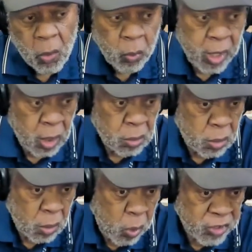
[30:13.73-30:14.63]
Well,
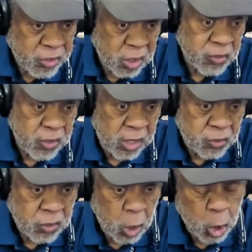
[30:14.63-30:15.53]
the question is
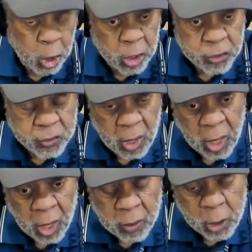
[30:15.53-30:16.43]
is is
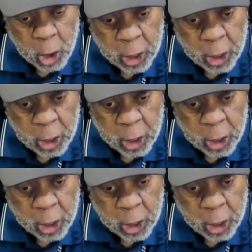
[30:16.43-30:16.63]
uh,